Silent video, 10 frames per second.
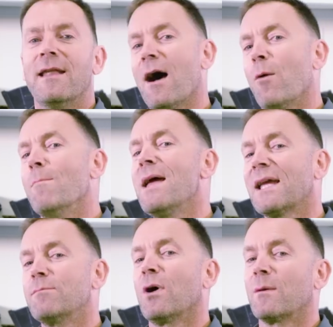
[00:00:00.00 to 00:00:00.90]
Now,
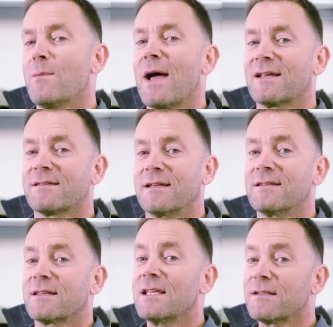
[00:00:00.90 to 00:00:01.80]
making polymer
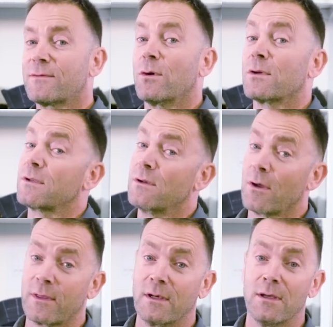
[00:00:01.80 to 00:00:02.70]
magazines is, of course, nothing